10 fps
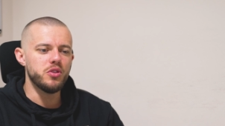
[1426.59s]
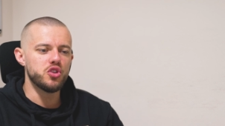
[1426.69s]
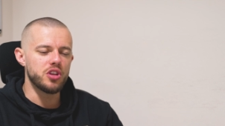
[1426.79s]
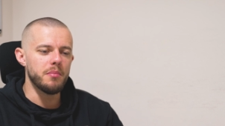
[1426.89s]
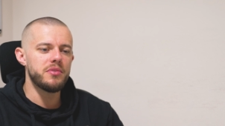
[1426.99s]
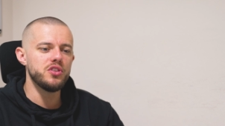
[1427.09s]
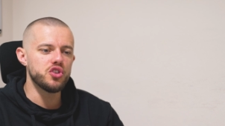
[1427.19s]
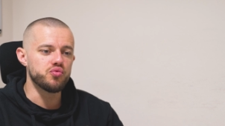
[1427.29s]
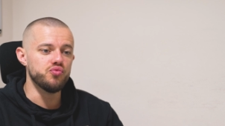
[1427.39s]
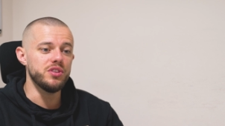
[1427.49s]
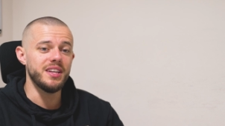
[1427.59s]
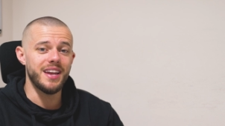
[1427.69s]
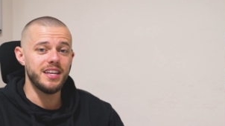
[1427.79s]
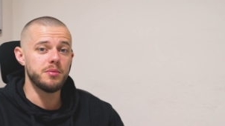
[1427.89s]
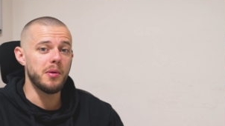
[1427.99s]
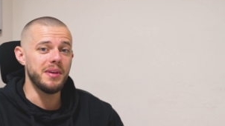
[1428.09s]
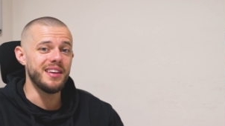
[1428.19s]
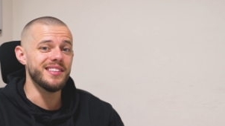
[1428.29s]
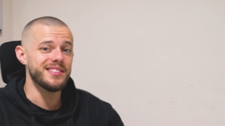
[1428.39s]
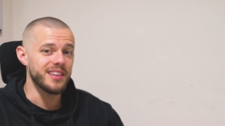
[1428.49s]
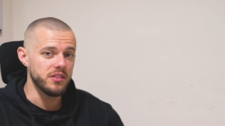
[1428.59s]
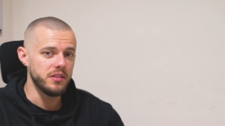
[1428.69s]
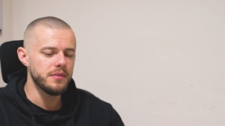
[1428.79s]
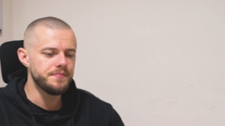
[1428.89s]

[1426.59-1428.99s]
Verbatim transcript: but there's something just really nice about being considered